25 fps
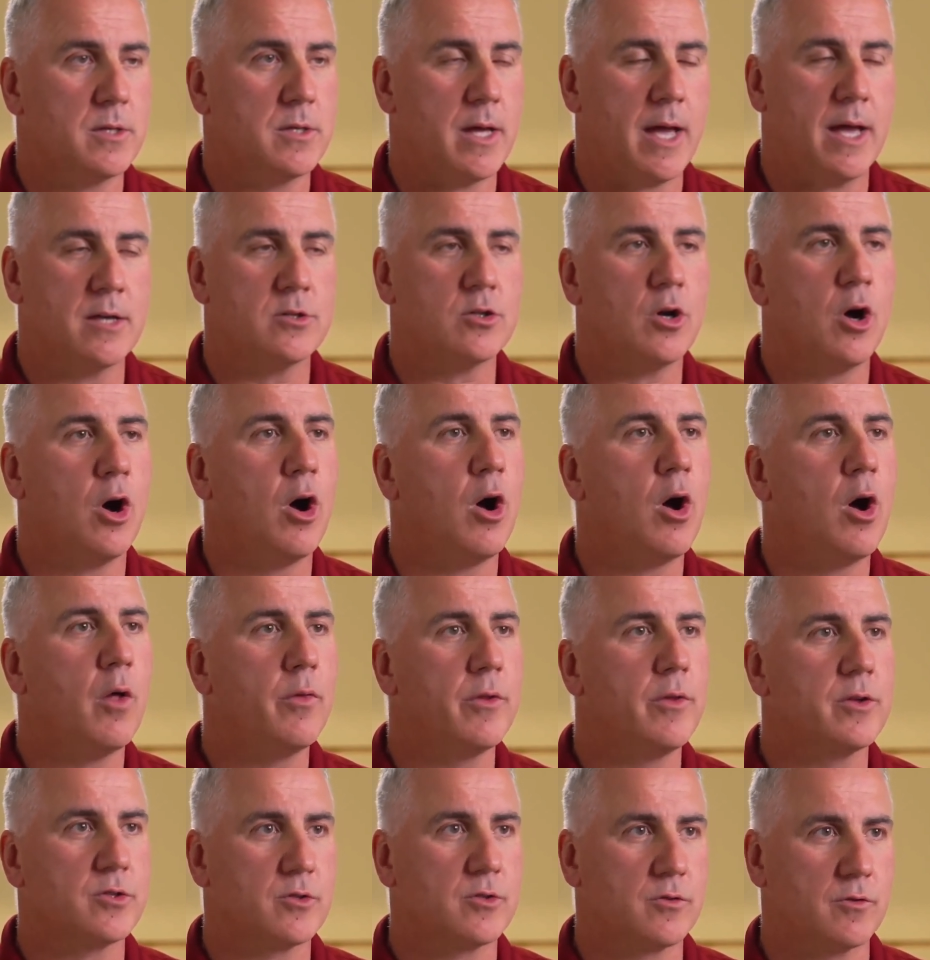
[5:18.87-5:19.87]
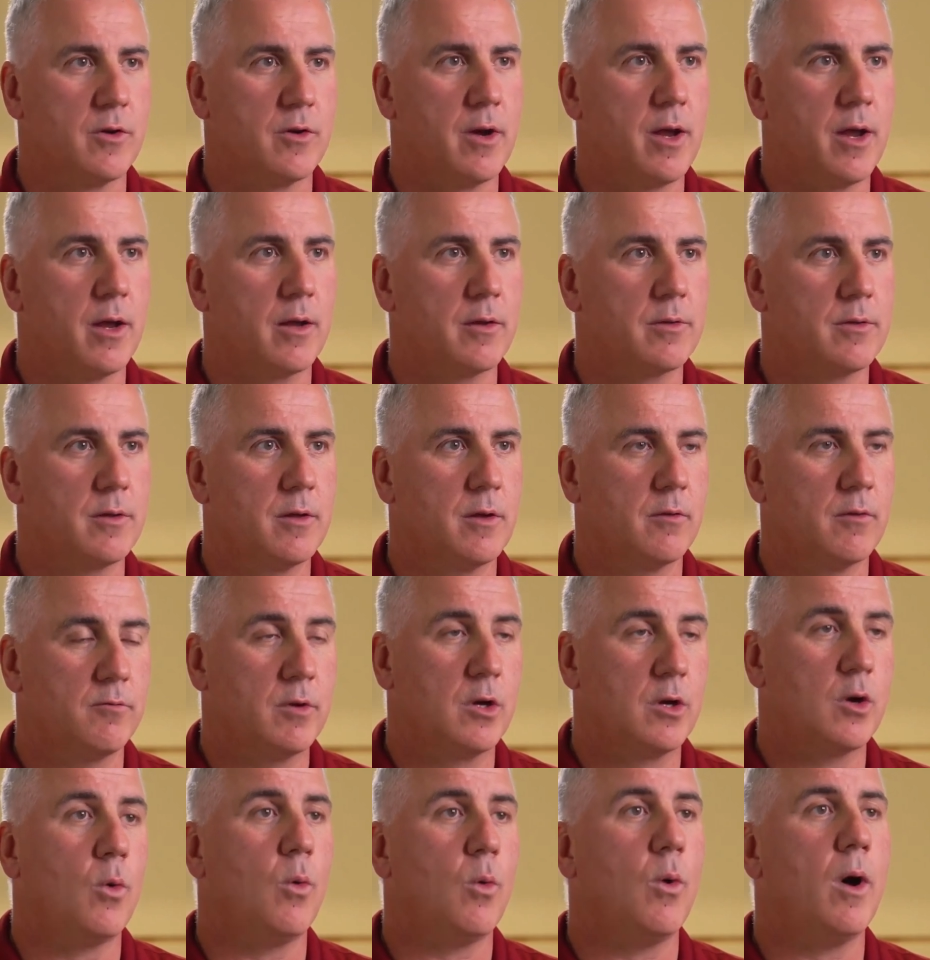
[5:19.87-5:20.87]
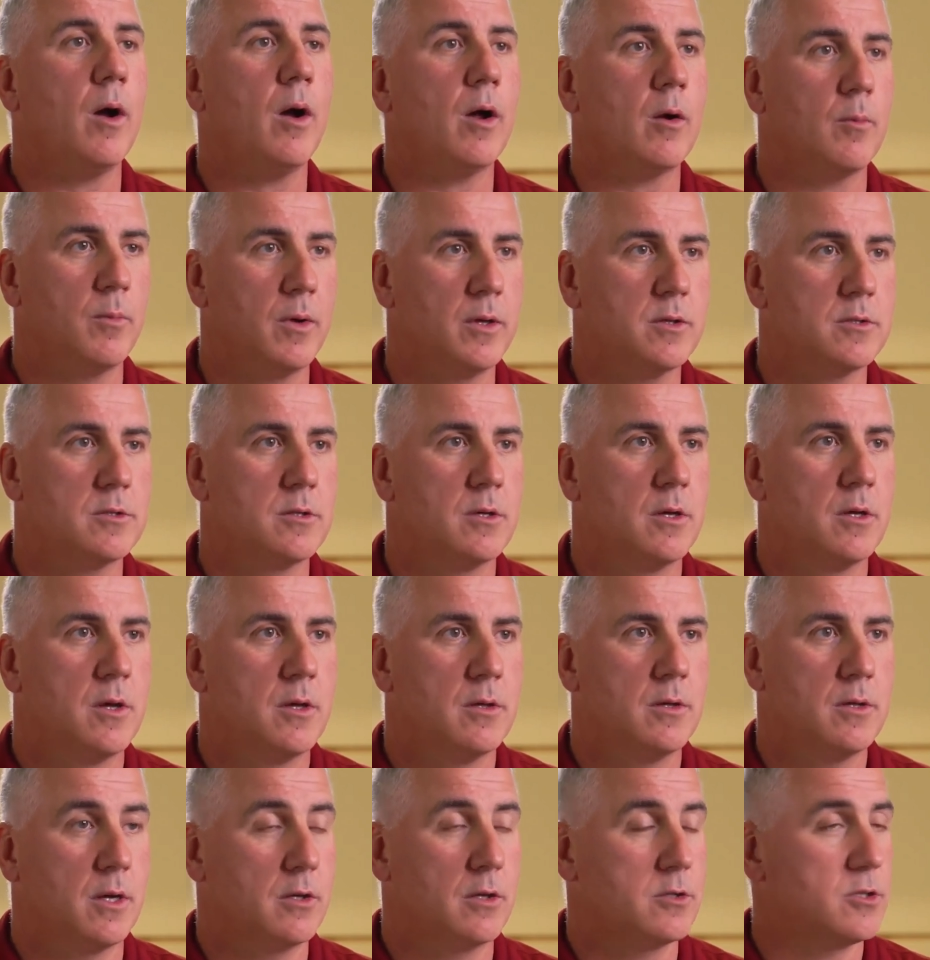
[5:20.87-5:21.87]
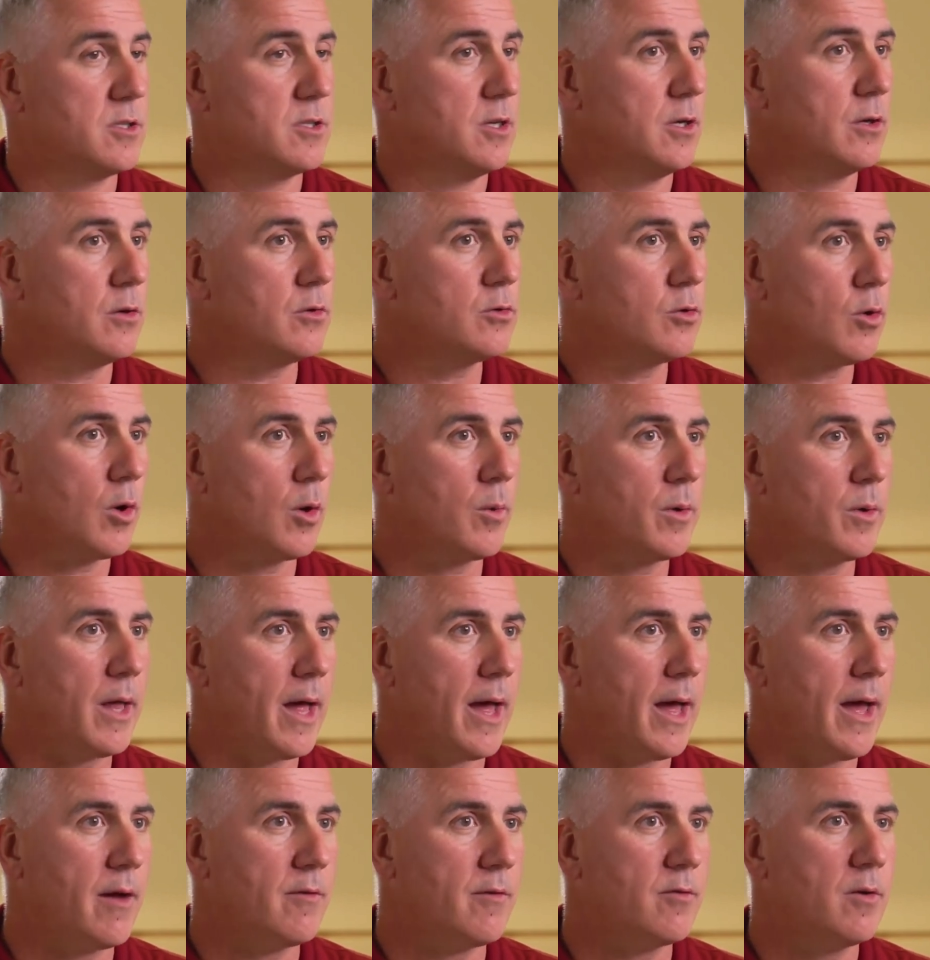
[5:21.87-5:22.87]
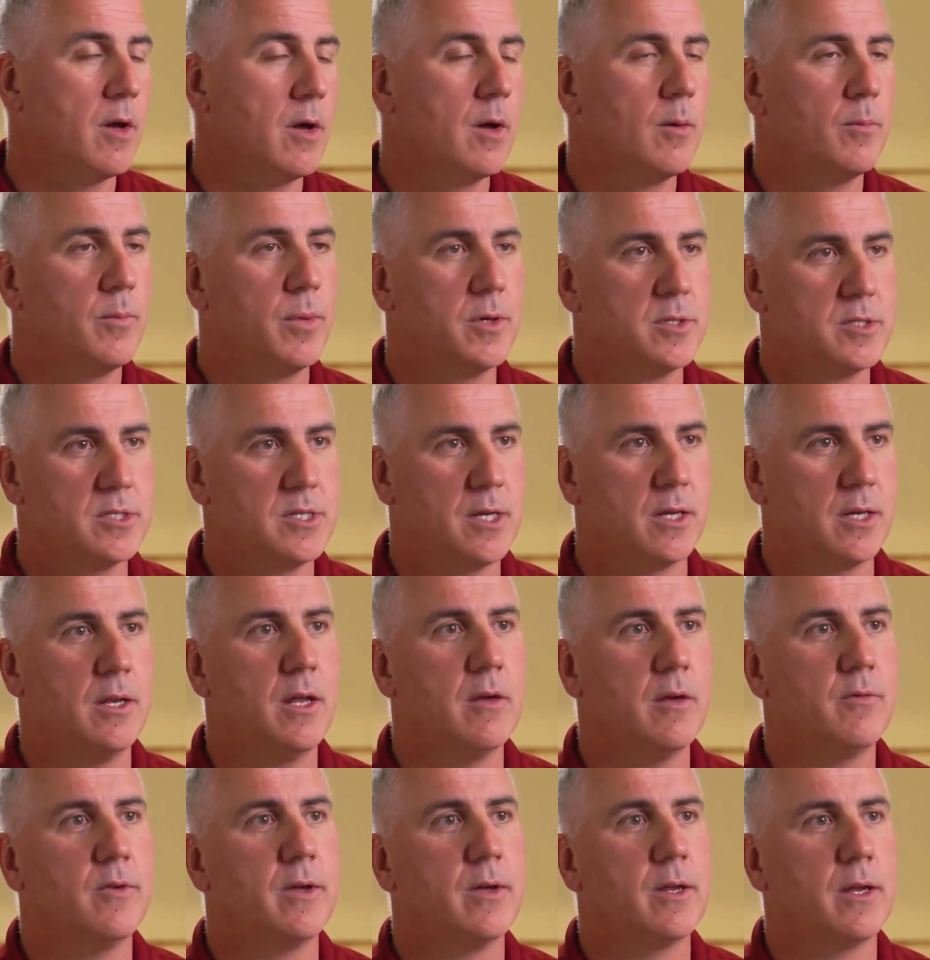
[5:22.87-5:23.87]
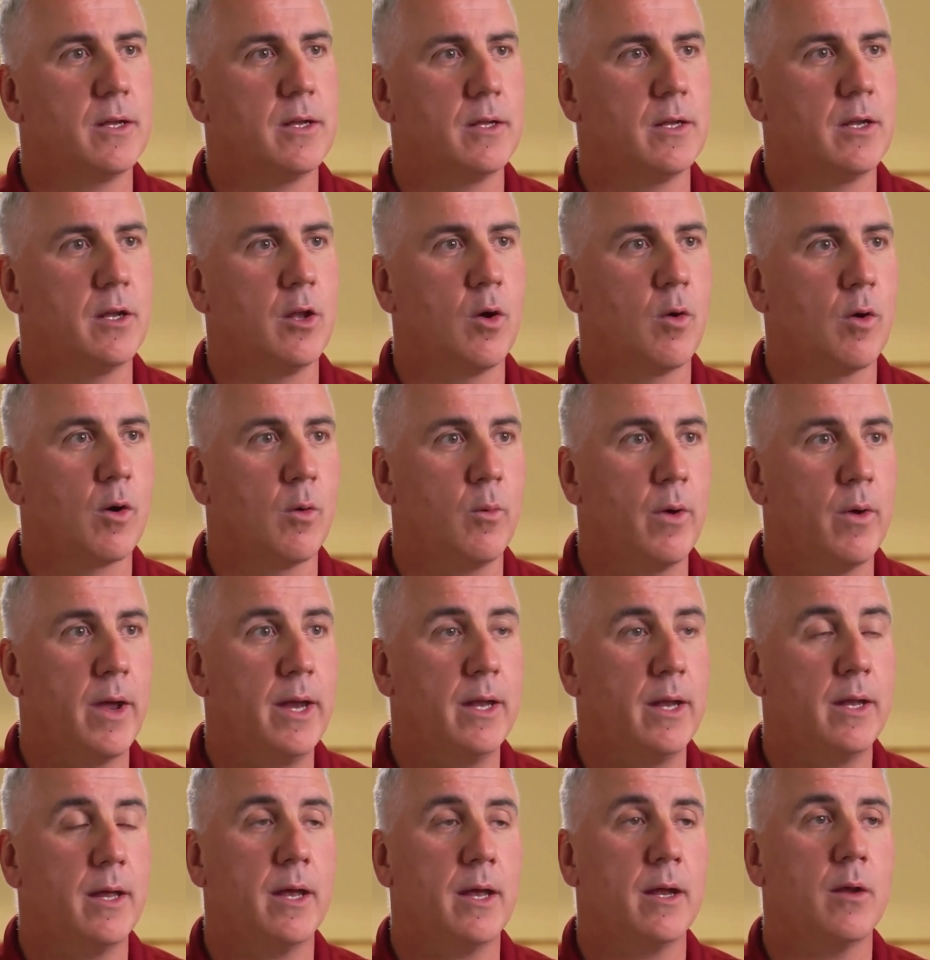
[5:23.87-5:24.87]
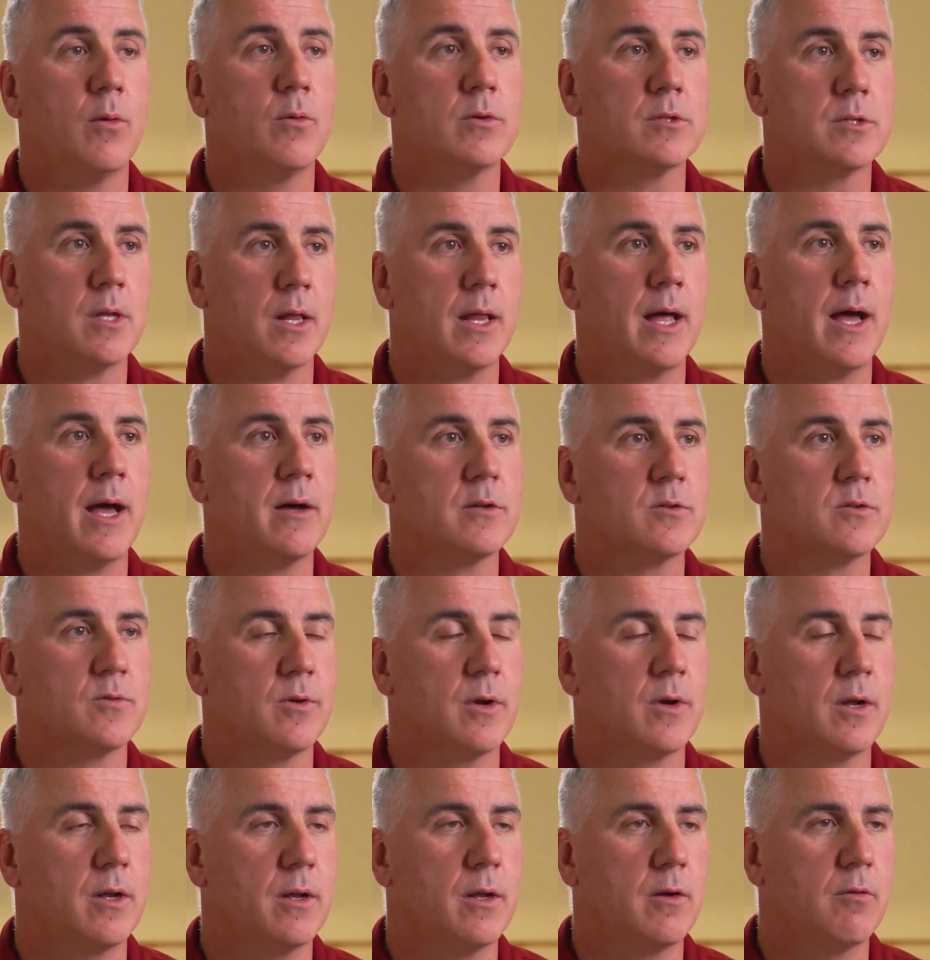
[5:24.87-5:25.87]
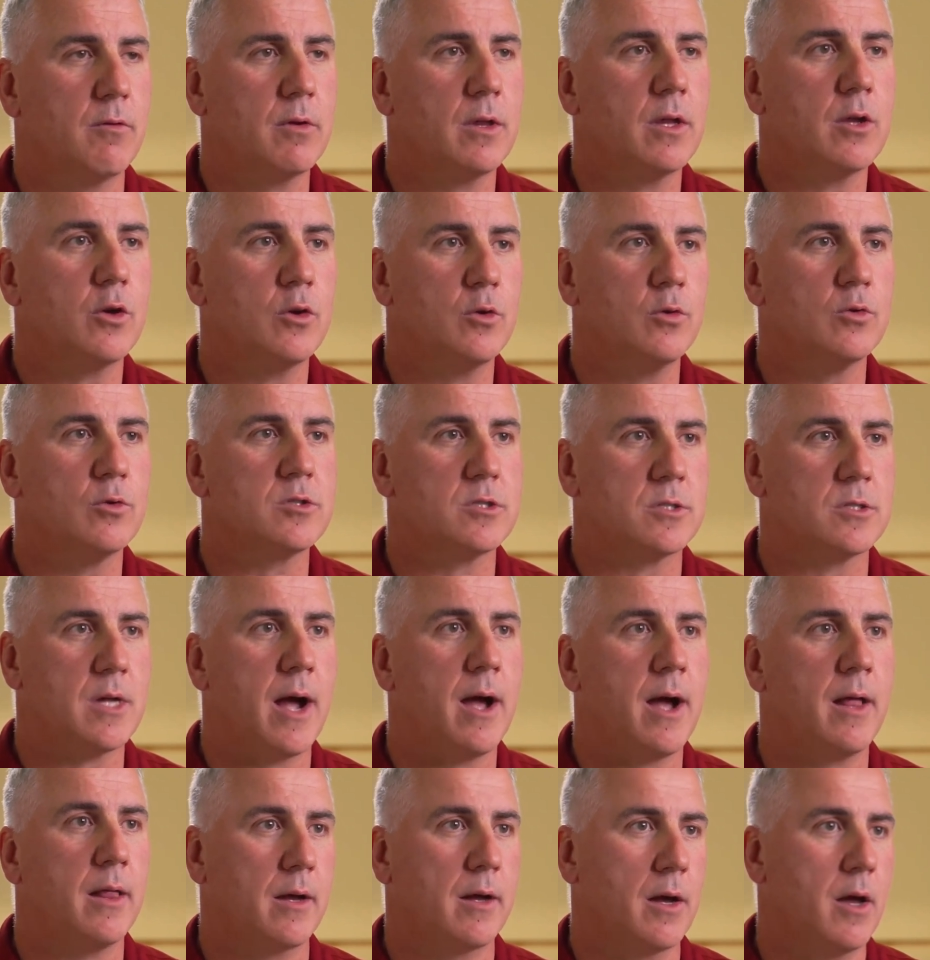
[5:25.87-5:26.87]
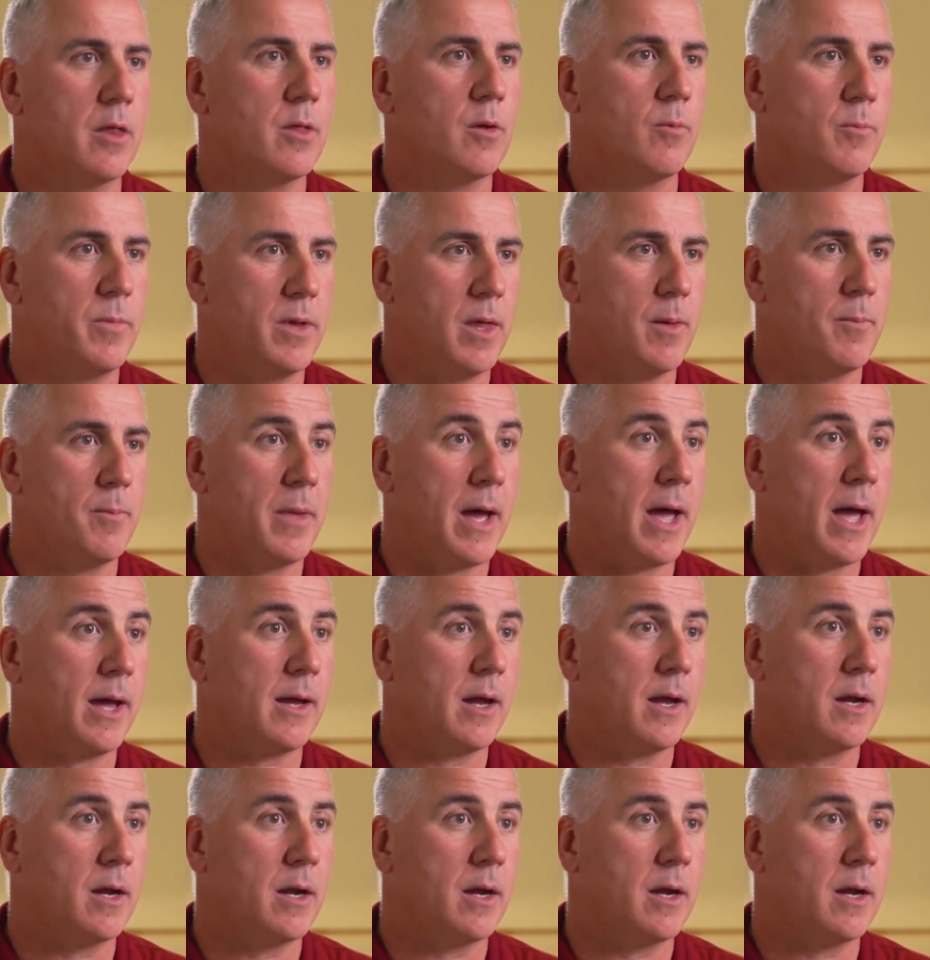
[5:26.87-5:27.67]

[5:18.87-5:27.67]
It has all the strength requirements that a steel door would have, but significantly lower weight, and it was, allows for a, a really cool styling on the back